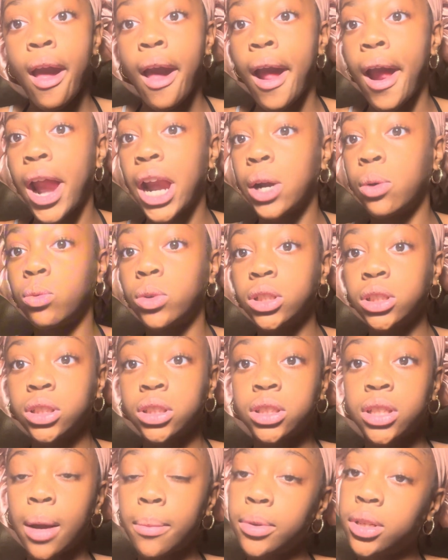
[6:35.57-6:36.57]
And when it's
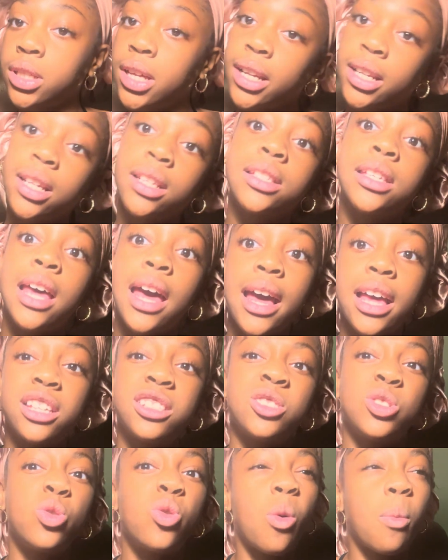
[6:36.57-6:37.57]
time to take the test,
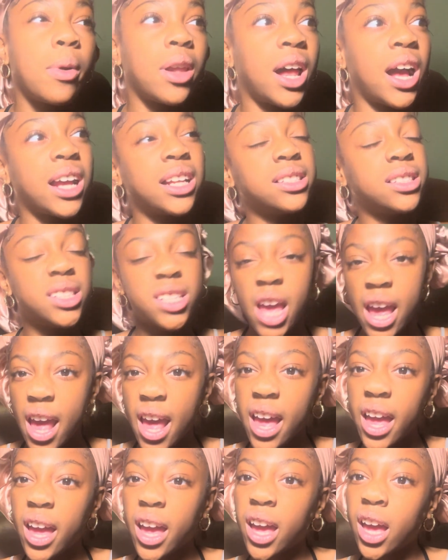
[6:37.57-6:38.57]
you're going to be like,
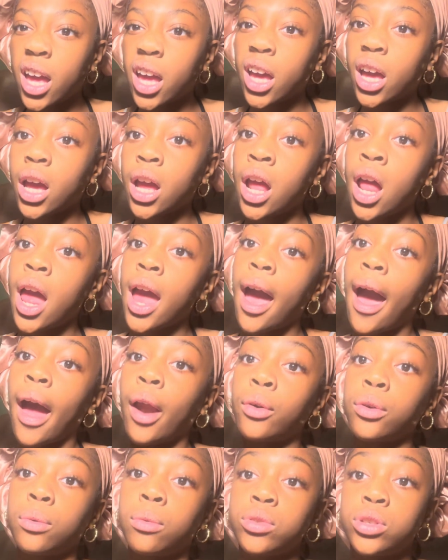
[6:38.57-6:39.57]
dang, I
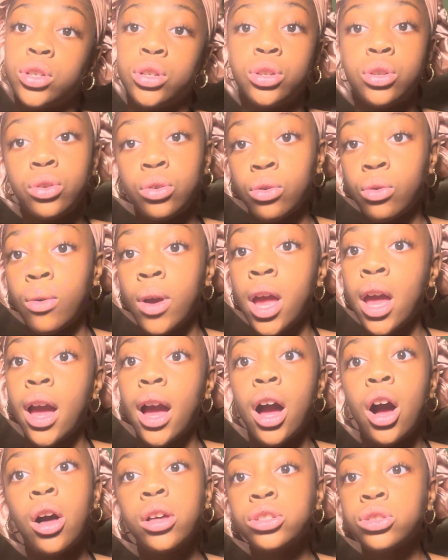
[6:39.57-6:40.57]
don't know what to do.
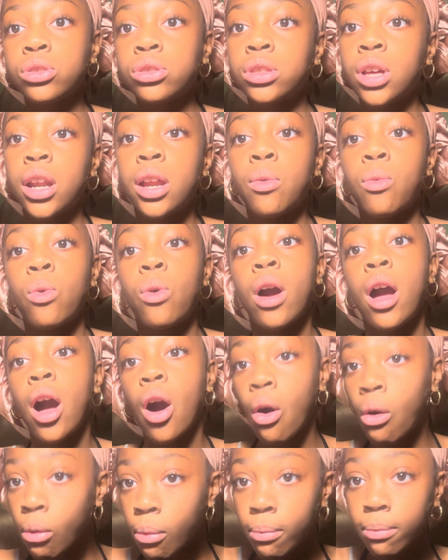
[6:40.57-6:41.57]
And also, study will
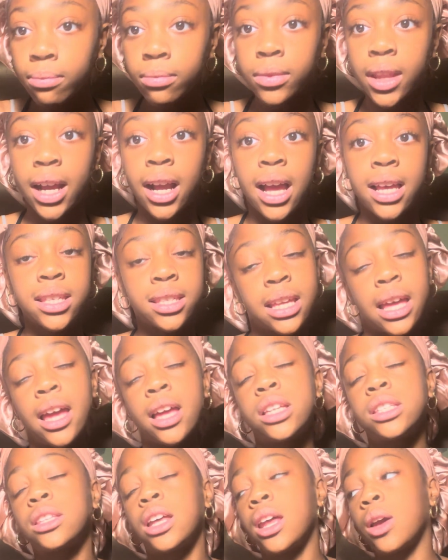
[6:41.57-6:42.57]
help. Like I said,
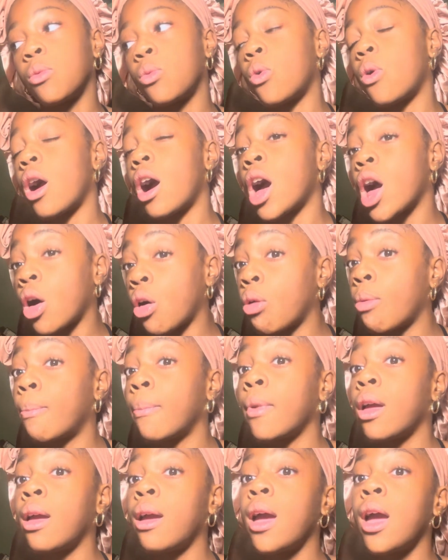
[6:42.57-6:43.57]
studying will help.
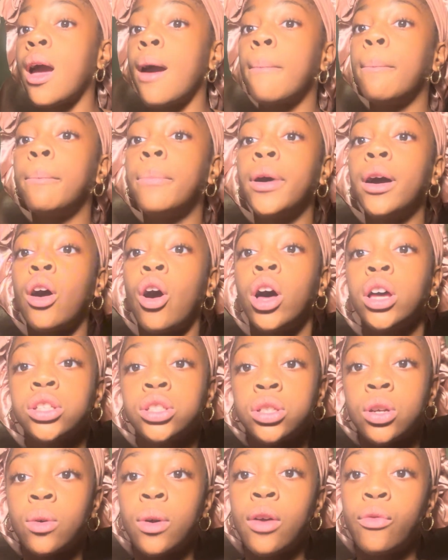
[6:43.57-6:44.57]
But
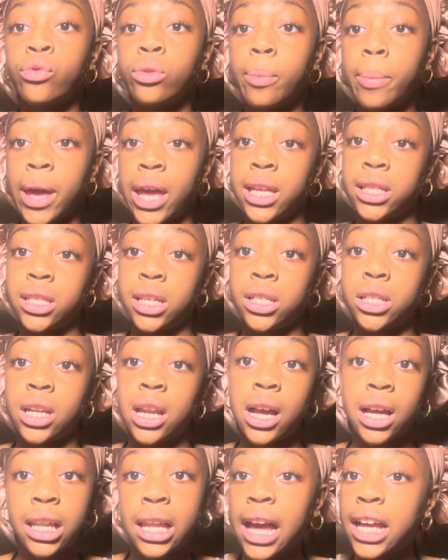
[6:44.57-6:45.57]
also, if you pay attention
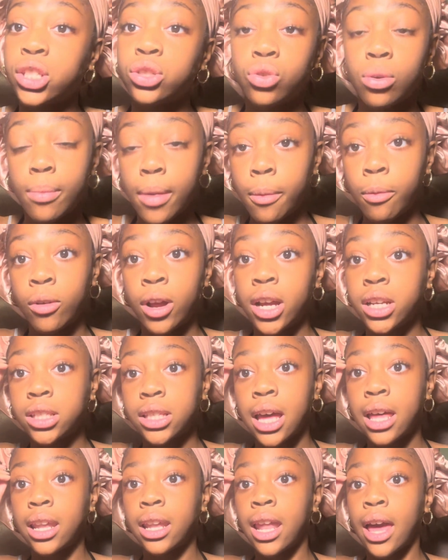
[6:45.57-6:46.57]
in class, you'll memorize
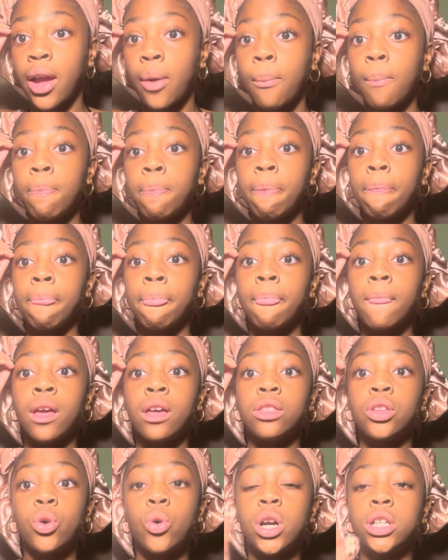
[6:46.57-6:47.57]
that. Like,
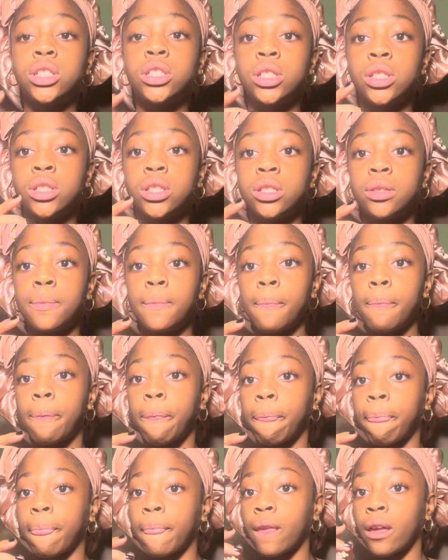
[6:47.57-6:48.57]
the questions,
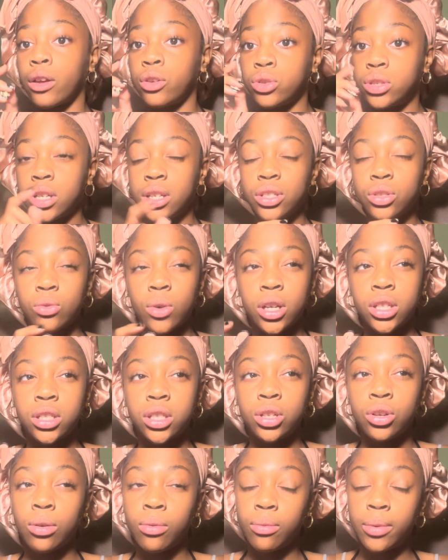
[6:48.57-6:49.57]
you see this
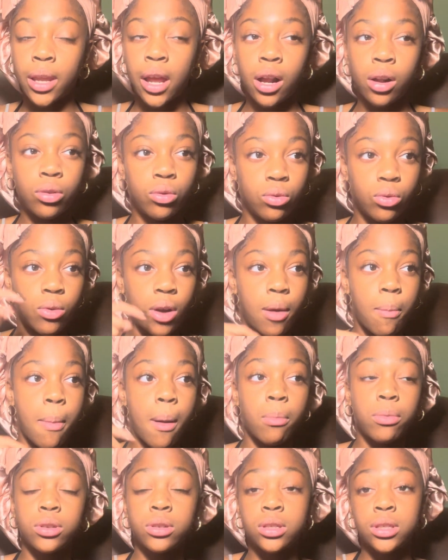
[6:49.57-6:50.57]
question, you'll be like, oh, I
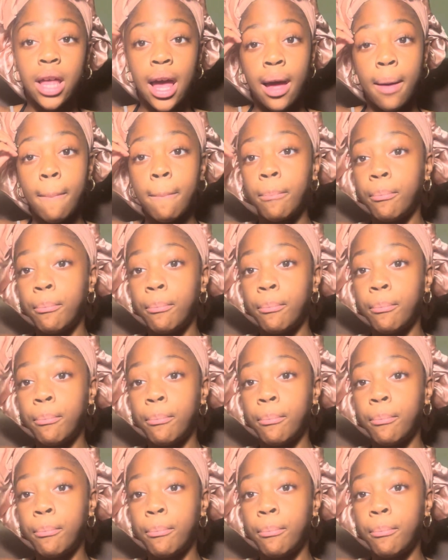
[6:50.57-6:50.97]
remember that.